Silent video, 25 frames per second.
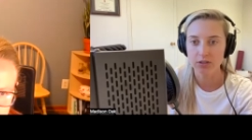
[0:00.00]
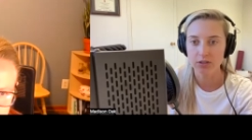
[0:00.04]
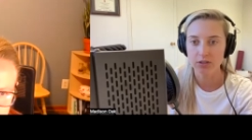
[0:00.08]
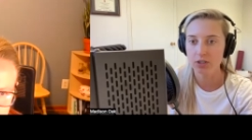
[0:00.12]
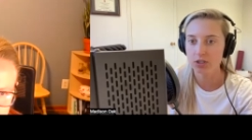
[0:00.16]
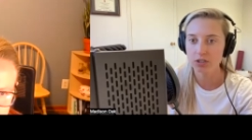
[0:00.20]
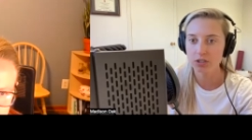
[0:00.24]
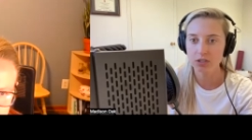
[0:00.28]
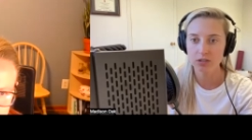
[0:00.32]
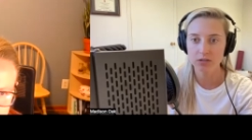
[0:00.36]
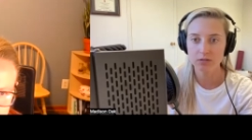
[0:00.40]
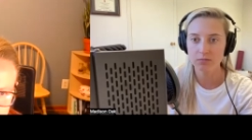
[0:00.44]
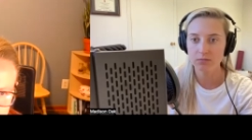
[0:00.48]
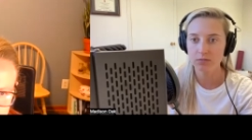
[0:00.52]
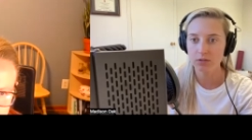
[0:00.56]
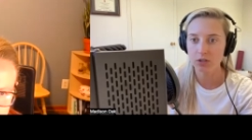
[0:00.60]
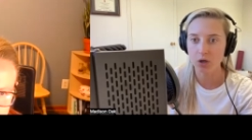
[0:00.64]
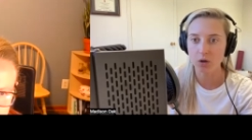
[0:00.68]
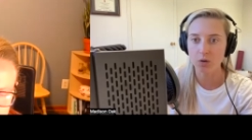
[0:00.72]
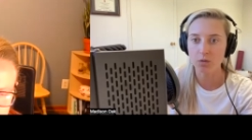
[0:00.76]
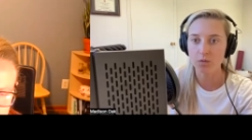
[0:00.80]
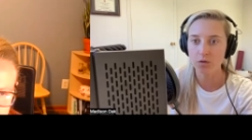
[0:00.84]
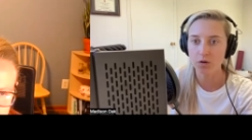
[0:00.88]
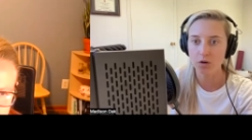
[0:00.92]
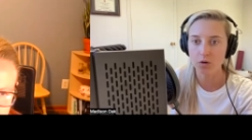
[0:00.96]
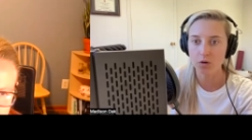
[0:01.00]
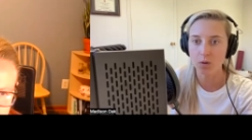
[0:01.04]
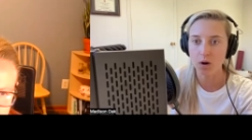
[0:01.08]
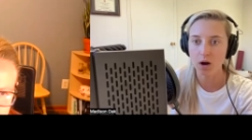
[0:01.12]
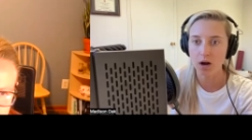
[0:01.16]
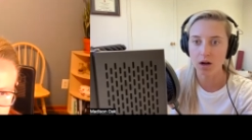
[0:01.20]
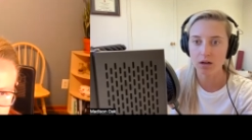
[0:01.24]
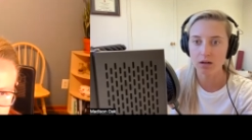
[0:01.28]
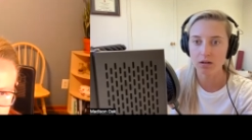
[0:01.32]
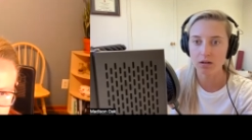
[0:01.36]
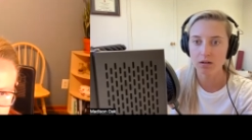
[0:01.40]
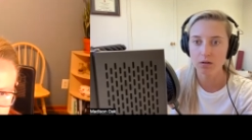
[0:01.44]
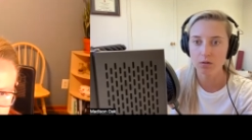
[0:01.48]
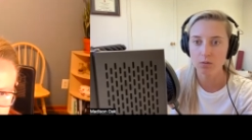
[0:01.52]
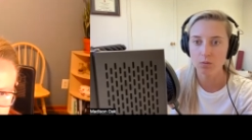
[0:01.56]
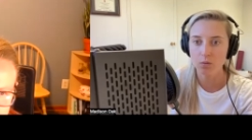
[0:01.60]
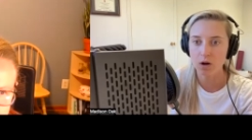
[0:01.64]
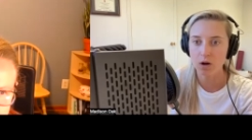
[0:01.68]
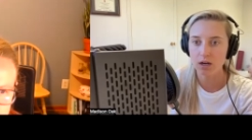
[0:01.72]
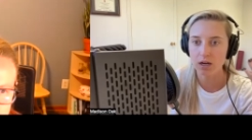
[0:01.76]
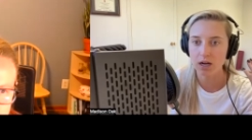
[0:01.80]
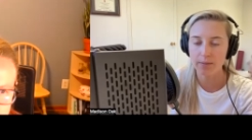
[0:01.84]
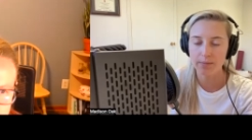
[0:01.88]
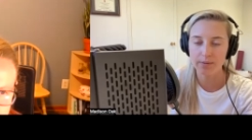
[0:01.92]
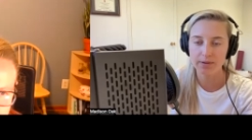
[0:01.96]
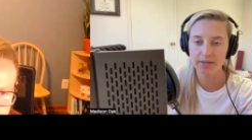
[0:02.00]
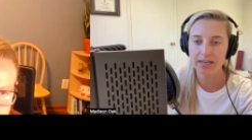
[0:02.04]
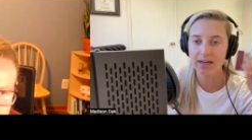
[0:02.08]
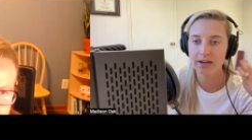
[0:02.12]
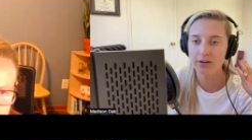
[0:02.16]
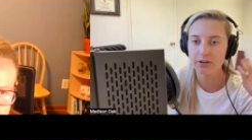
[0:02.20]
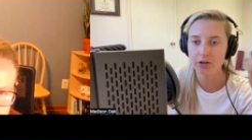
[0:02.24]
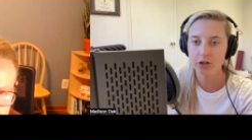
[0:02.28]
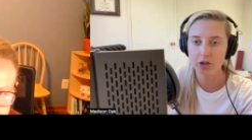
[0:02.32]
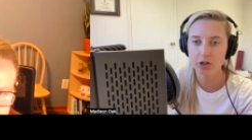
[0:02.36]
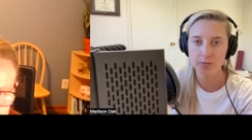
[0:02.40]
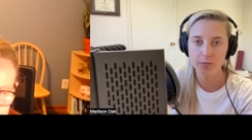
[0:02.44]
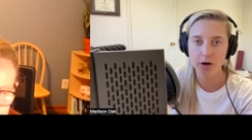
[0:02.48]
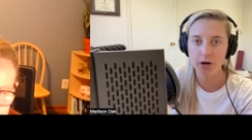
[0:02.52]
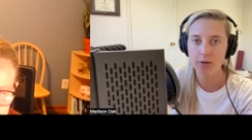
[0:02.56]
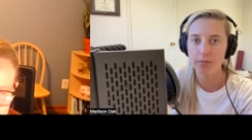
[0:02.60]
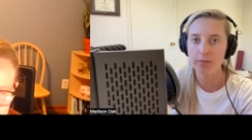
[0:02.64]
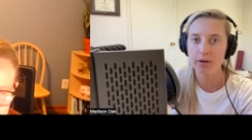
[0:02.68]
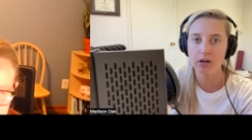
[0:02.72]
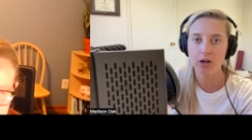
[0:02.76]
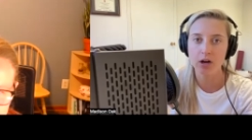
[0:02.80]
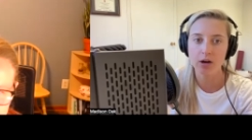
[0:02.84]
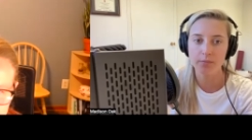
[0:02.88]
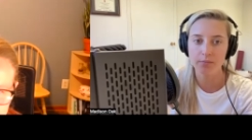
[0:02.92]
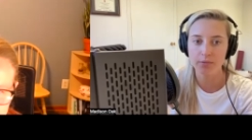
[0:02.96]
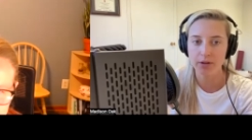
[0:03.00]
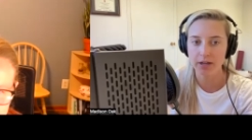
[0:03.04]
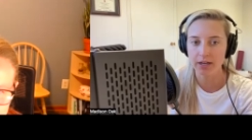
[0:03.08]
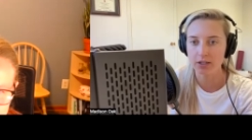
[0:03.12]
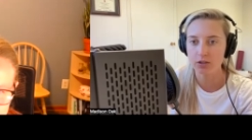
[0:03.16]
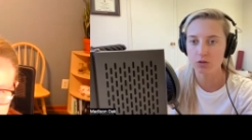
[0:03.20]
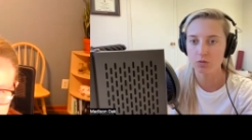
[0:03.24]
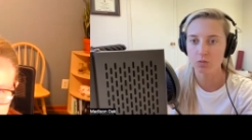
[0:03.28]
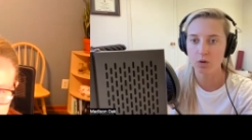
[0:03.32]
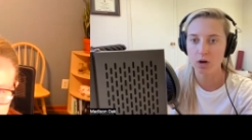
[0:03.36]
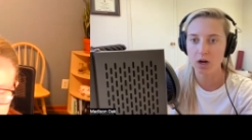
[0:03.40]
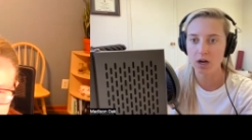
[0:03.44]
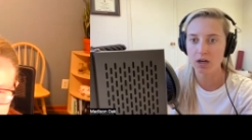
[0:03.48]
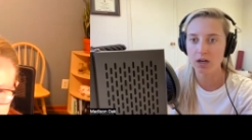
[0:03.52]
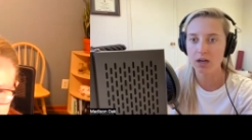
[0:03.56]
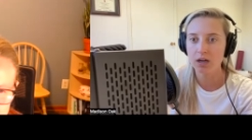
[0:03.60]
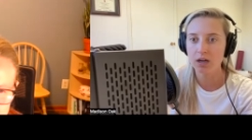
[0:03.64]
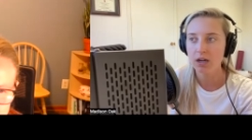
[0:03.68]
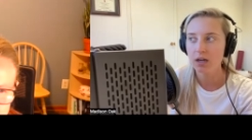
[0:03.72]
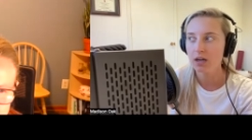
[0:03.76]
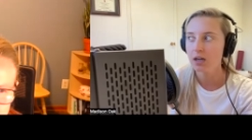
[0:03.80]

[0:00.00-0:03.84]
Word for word: Just go for a walk. Walk up and down your apartment complex. Walk.